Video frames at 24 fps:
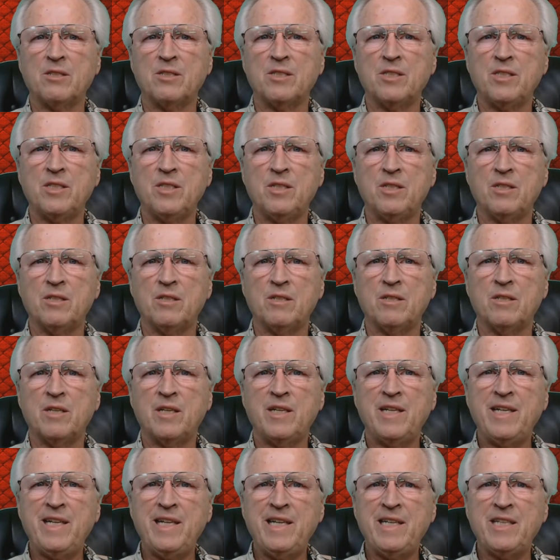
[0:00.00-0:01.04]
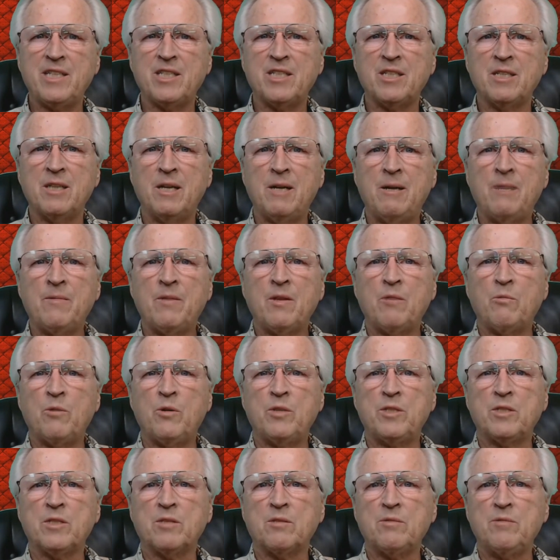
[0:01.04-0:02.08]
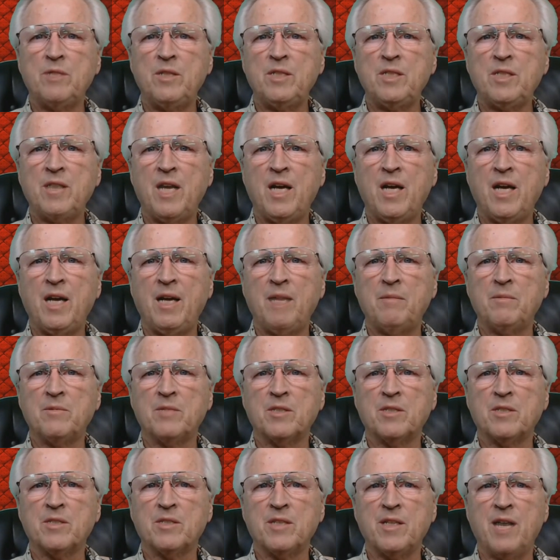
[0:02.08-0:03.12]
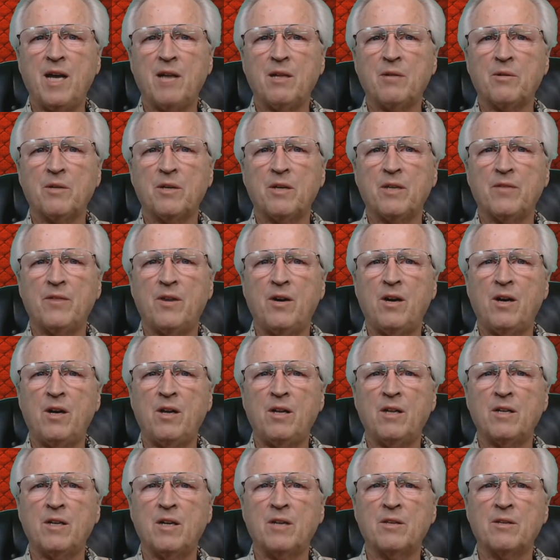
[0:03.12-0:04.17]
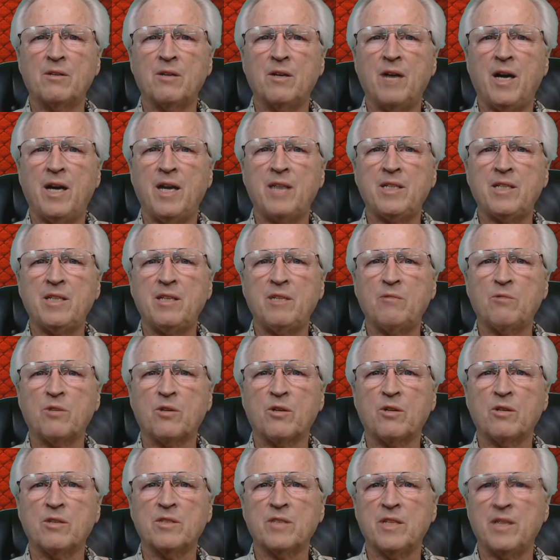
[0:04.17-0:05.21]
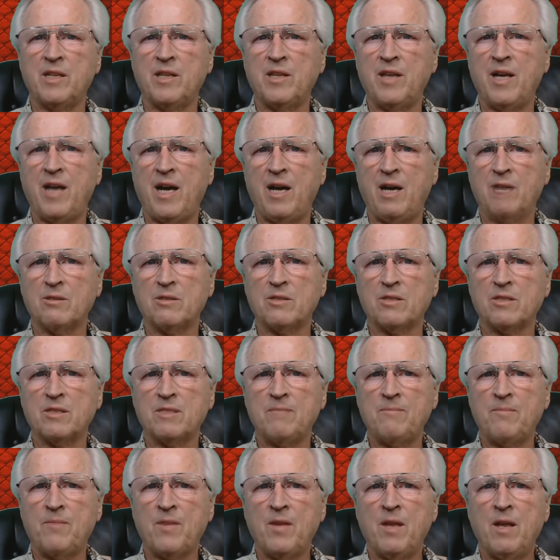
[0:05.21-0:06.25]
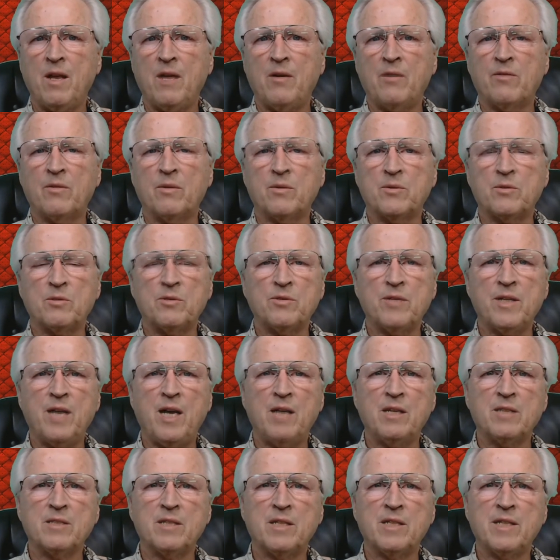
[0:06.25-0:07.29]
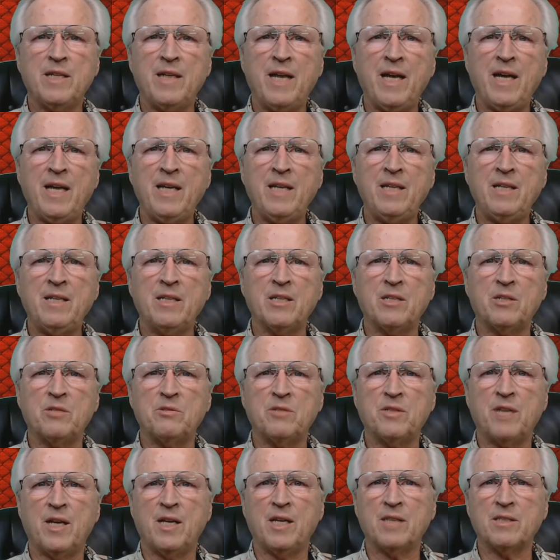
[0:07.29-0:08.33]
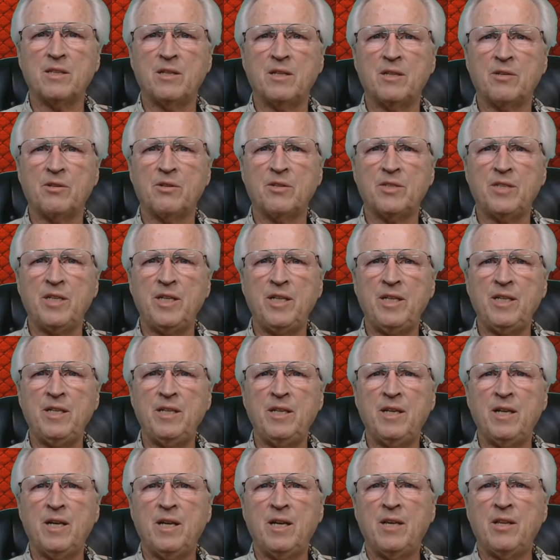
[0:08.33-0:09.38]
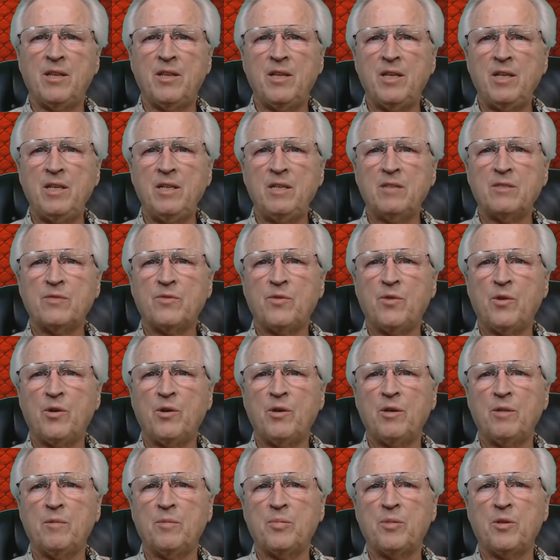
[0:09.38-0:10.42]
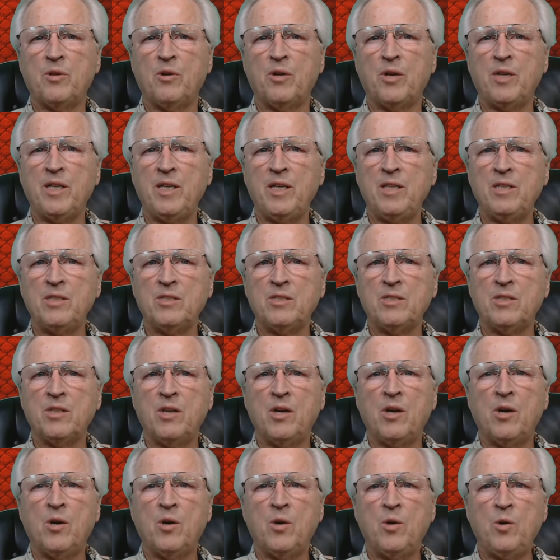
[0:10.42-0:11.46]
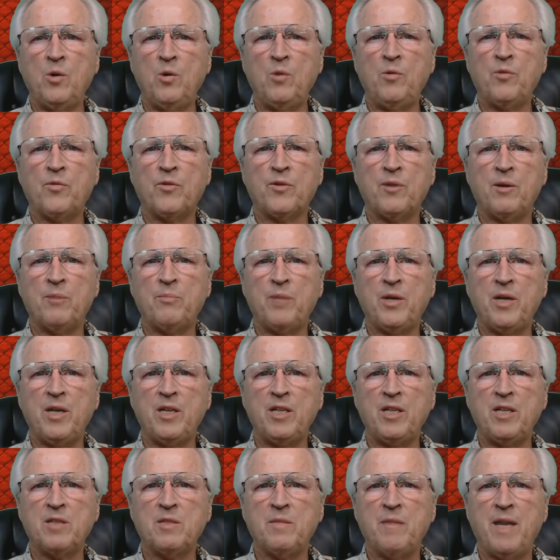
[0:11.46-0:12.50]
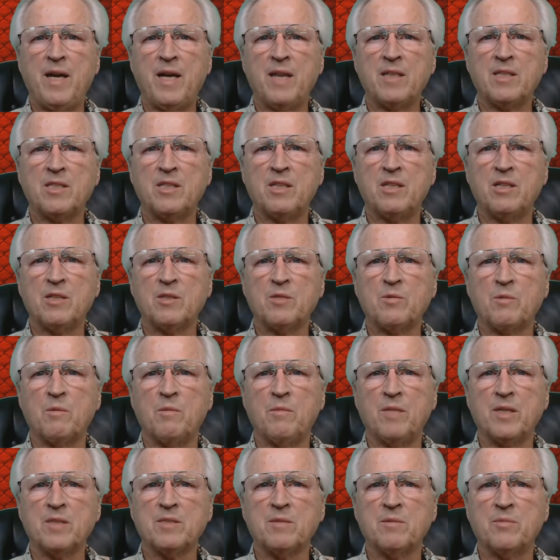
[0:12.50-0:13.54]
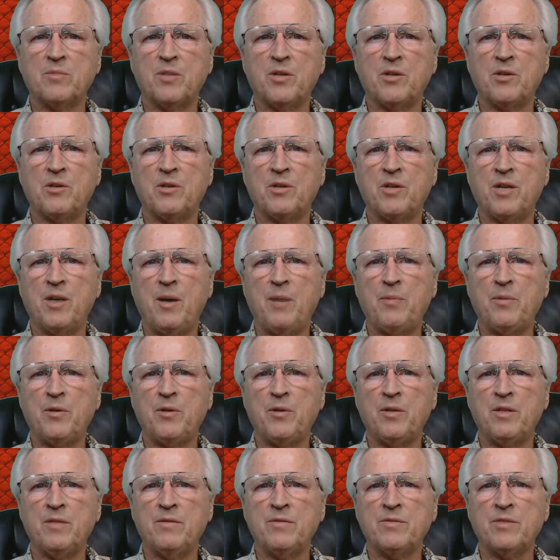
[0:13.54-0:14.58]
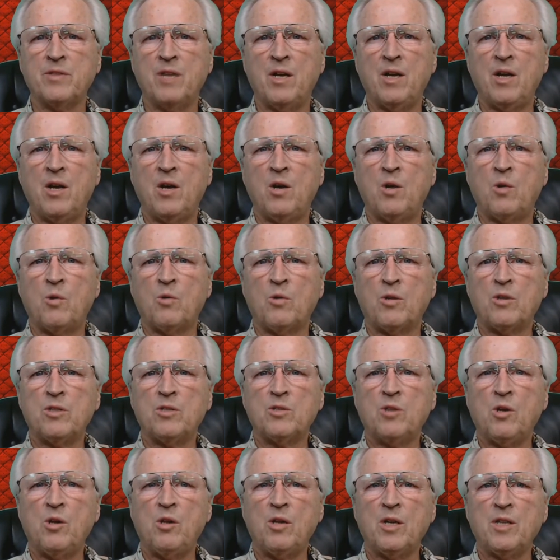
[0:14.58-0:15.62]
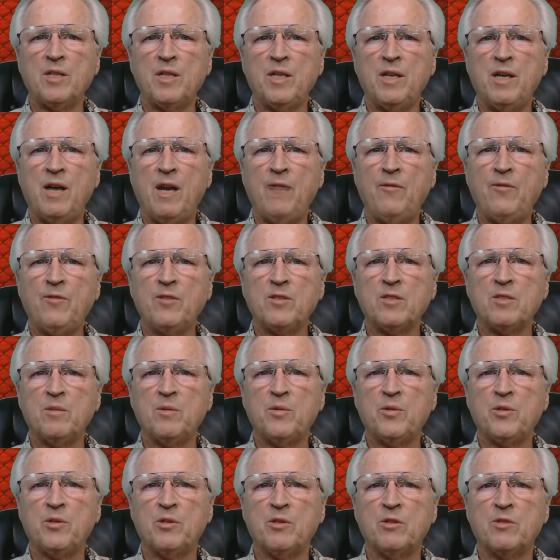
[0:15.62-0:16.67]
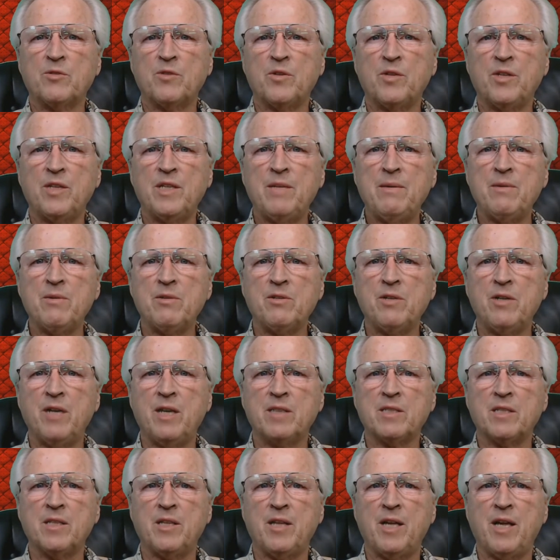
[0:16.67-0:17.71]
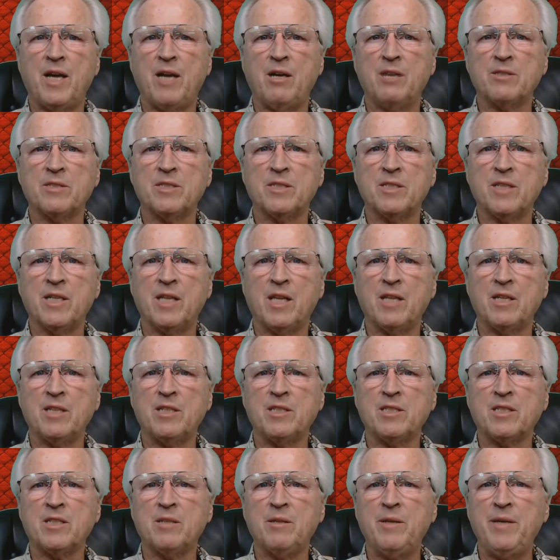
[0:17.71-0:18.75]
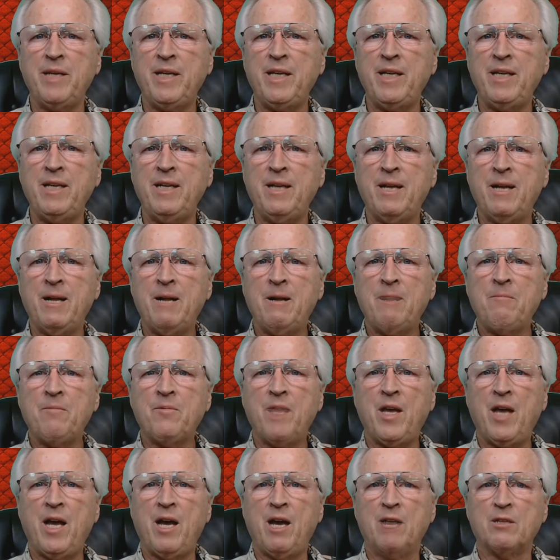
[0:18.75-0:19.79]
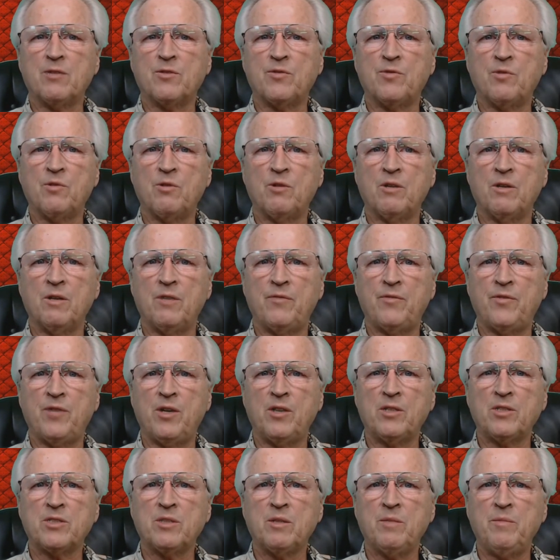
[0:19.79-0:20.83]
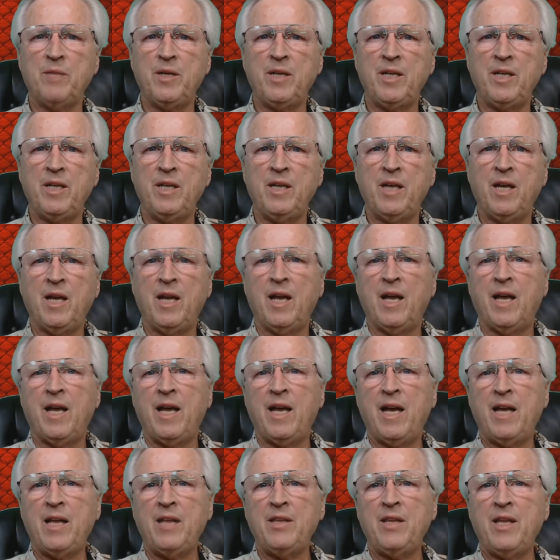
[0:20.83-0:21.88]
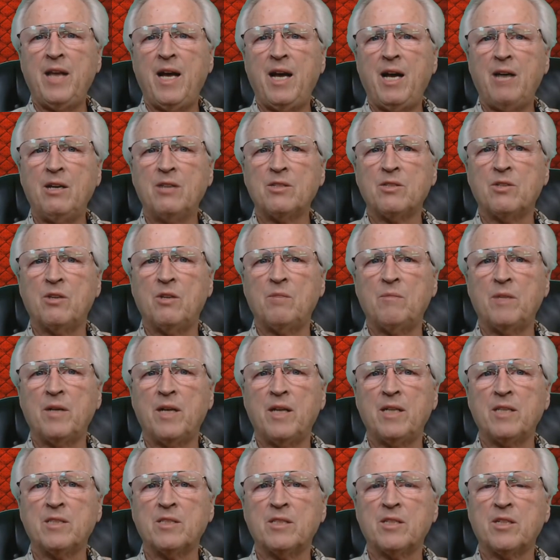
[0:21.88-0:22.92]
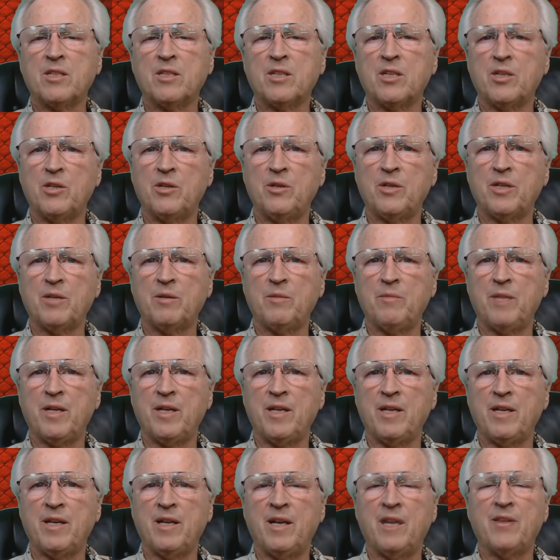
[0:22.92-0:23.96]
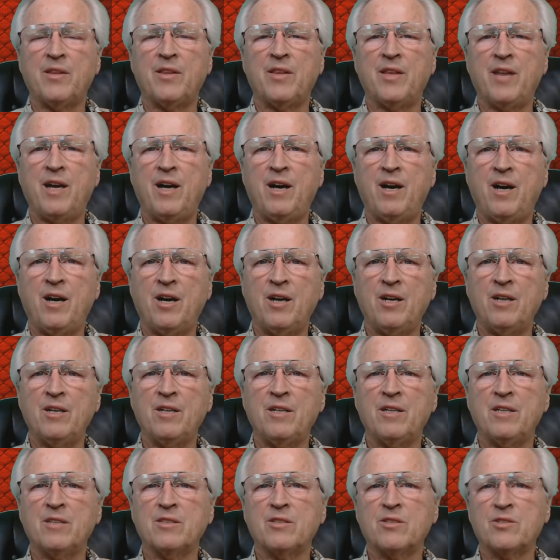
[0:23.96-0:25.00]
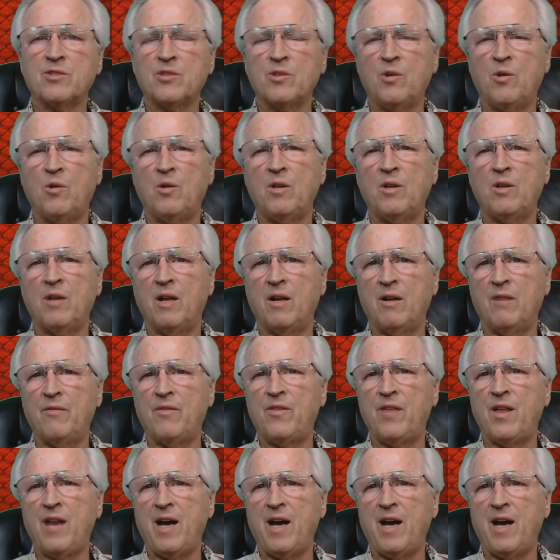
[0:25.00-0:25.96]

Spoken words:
a year, each, which is 3 times the salary of all other IT workers in the House. From 2009 to 2013, these 4 employees, who Front Page Mag says were Muslim Brotherhood operatives, were controlling the office computers for the Democrats on the House Intelligence Committee, the House Foreign Affairs Committee, and the House Homeland Security Committee, the heart and soul of the